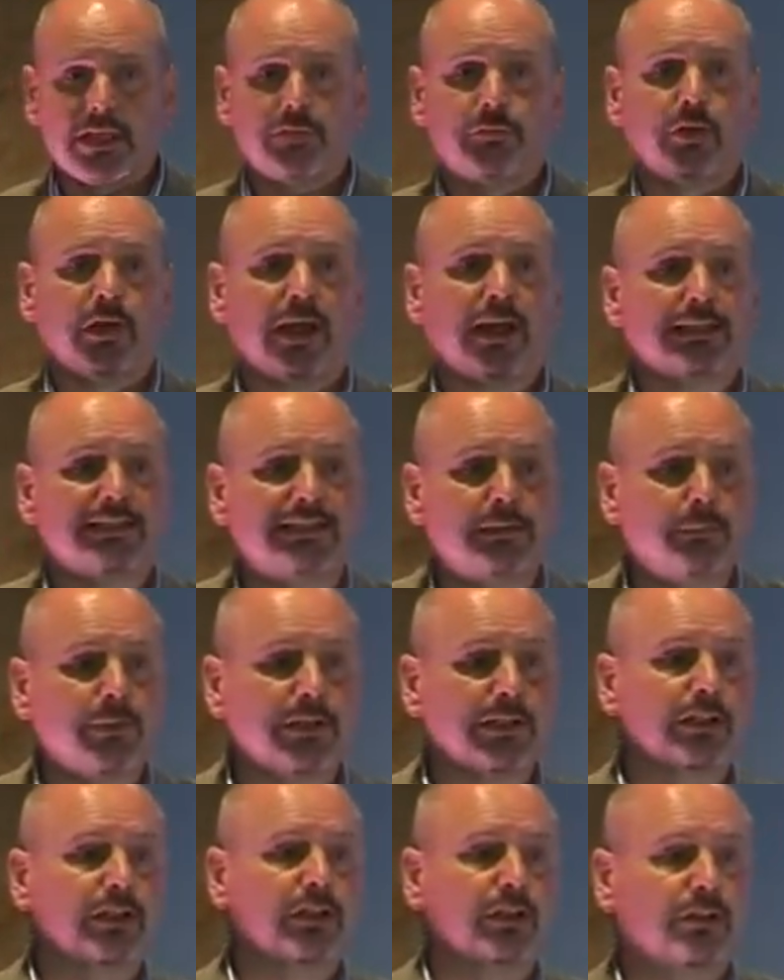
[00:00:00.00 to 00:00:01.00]
If you had to
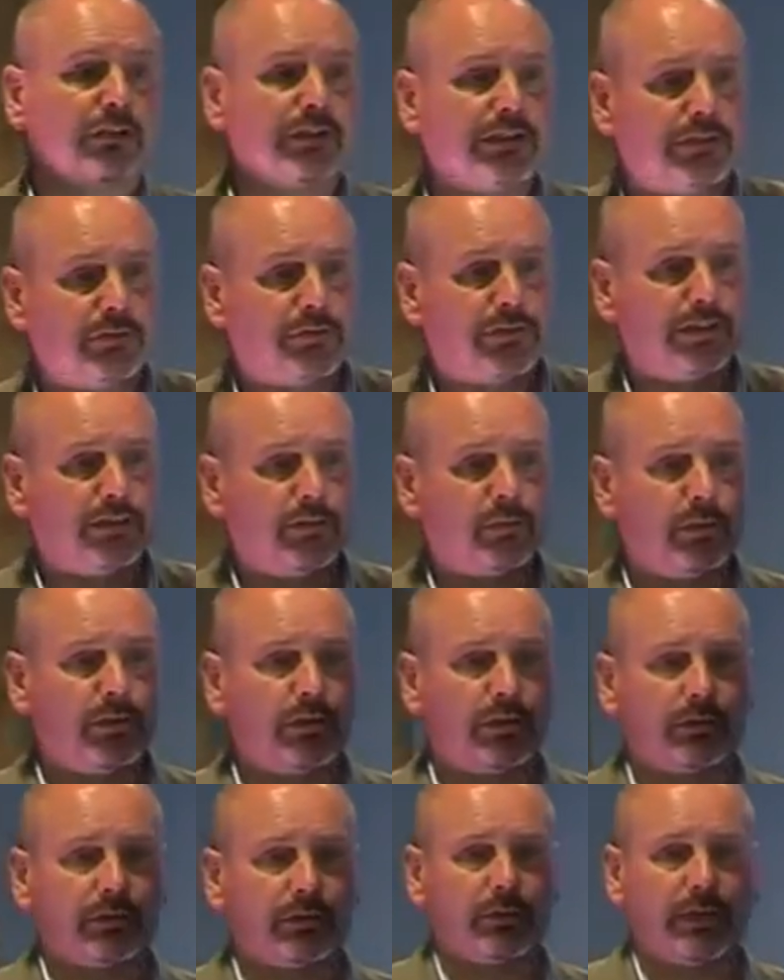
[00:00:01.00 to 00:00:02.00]
pick a country in the
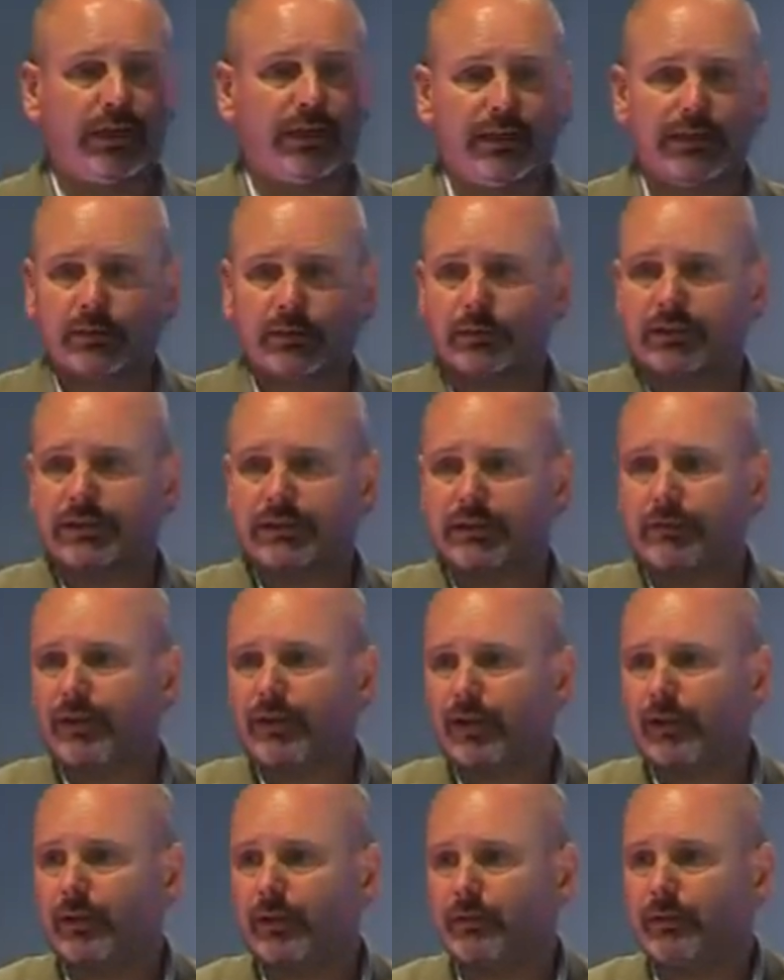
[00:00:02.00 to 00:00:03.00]
world where this was
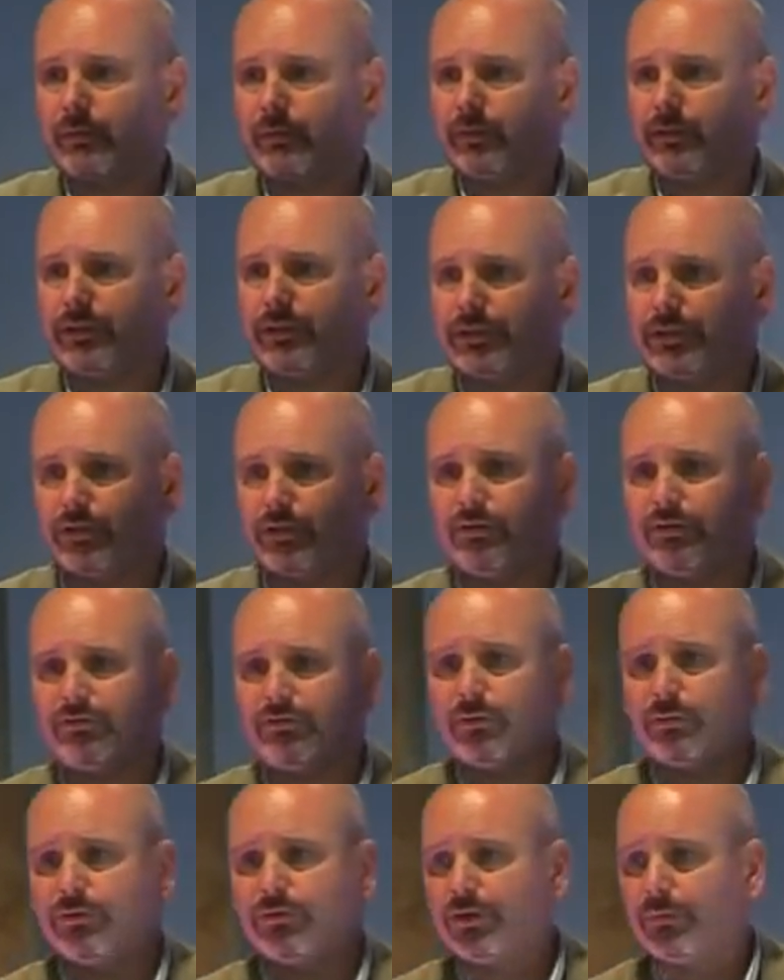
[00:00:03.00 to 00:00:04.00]
developed, which
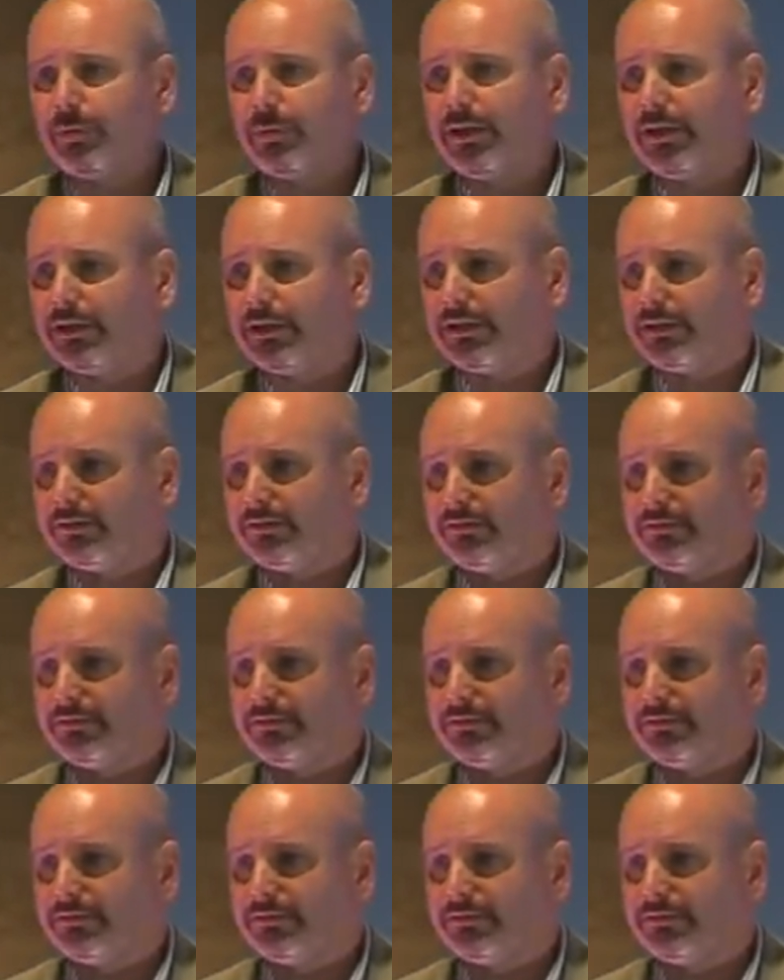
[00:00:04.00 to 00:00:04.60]
country would you pick?